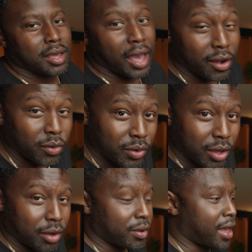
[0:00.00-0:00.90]
I don't
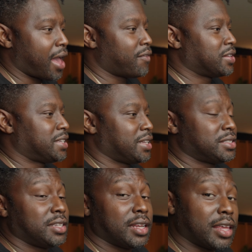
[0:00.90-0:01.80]
know. I have a
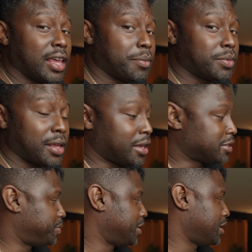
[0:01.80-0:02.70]
tendency to keep
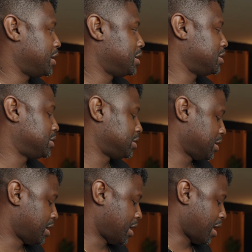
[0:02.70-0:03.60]
things because
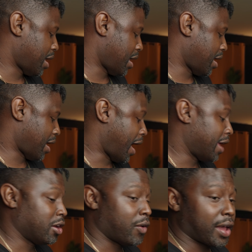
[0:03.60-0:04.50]
I
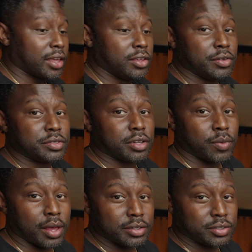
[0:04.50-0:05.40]
know I can use it around the